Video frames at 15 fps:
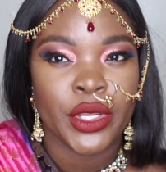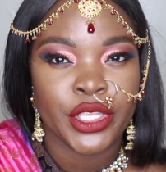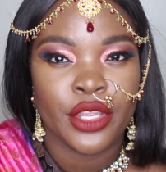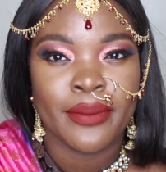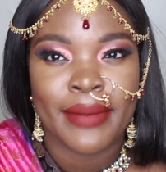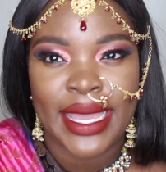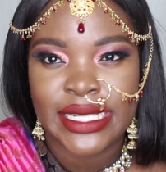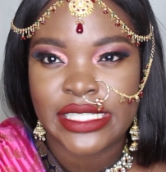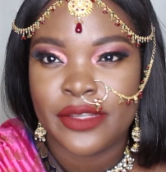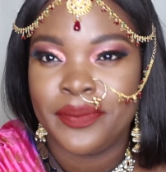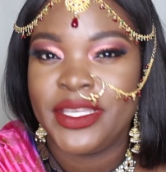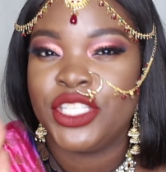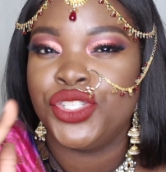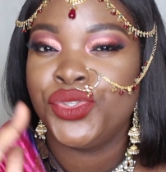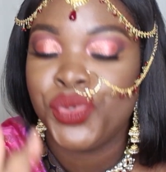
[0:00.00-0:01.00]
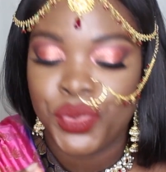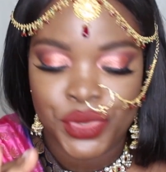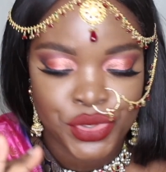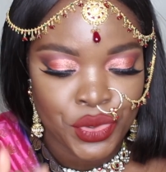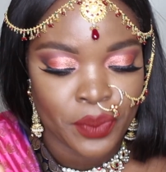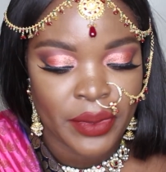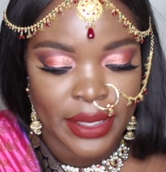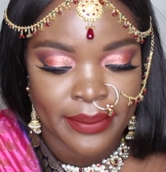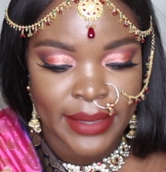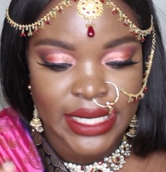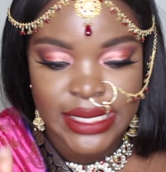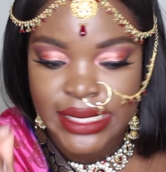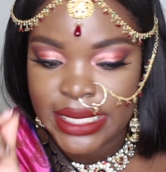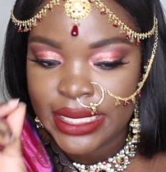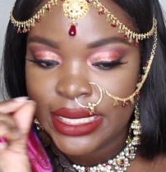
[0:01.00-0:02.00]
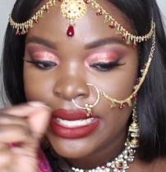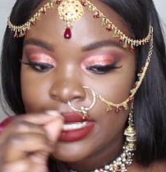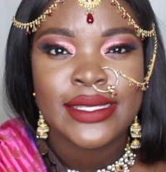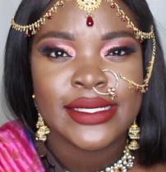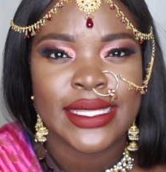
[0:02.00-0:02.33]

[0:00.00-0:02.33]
want your matte to be too pigmented,